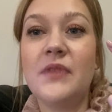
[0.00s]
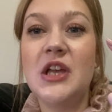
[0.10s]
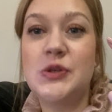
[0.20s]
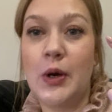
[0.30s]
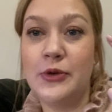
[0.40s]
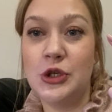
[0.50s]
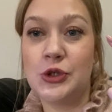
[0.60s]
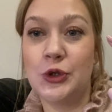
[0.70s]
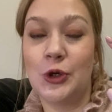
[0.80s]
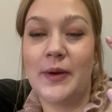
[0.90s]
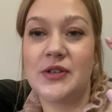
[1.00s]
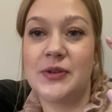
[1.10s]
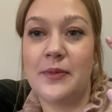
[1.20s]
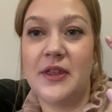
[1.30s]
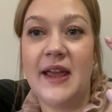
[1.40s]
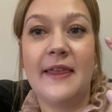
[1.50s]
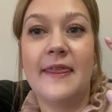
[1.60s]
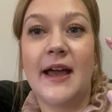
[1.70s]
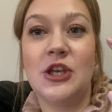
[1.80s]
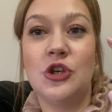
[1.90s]
So I want you to talk about something
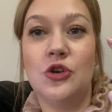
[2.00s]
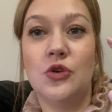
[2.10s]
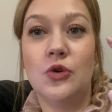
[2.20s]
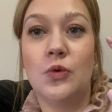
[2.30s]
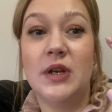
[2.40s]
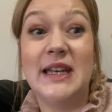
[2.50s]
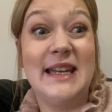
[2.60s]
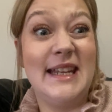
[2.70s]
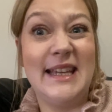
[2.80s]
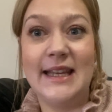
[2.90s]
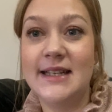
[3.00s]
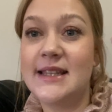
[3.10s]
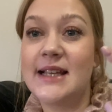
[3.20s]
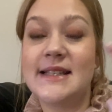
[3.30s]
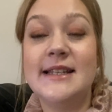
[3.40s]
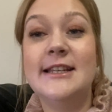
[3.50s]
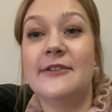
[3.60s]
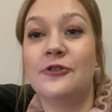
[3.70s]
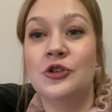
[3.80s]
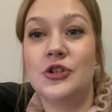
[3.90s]
that you need that's
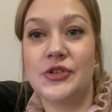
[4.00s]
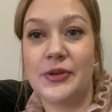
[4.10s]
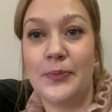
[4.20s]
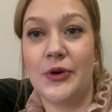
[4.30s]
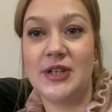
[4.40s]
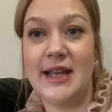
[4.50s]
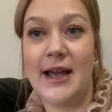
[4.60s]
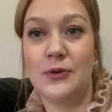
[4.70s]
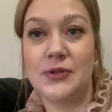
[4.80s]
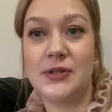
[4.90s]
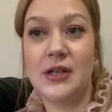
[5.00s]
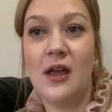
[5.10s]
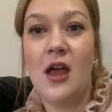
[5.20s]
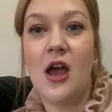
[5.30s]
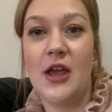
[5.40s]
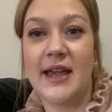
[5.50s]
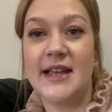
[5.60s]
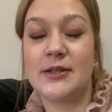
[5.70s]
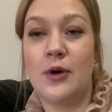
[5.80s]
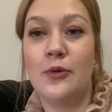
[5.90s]
different to somebody else.
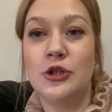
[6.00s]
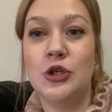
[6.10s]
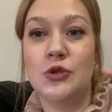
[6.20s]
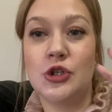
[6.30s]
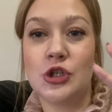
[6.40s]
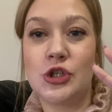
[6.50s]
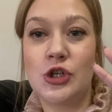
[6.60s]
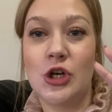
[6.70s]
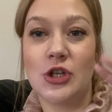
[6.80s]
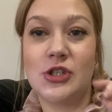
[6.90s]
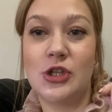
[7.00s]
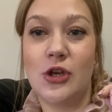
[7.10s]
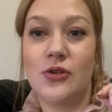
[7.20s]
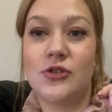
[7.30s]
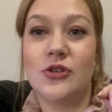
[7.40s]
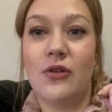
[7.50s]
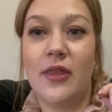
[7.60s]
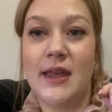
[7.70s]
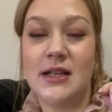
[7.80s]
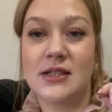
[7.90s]
Okay, so I want you to discuss those two
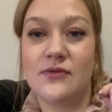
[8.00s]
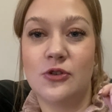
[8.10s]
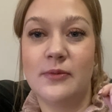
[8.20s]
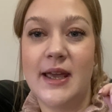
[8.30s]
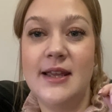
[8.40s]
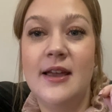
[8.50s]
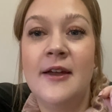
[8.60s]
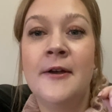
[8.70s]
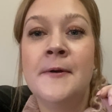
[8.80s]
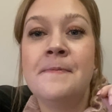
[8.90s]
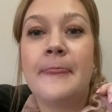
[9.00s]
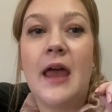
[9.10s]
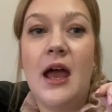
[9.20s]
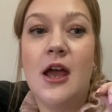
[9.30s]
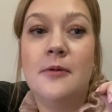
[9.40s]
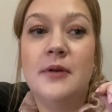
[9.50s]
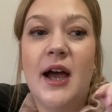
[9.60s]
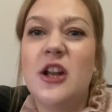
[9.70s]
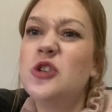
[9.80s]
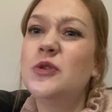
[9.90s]
things for me. And
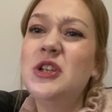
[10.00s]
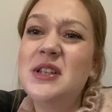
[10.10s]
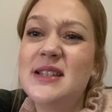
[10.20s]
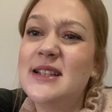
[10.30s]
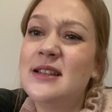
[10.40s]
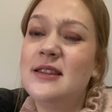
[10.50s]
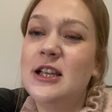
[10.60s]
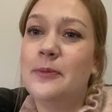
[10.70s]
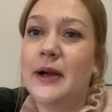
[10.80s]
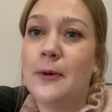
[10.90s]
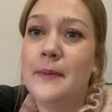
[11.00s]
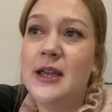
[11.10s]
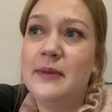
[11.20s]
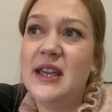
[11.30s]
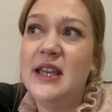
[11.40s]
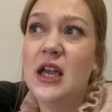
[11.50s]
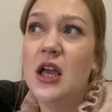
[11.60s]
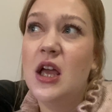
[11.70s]
I just want you to sit and think about, maybe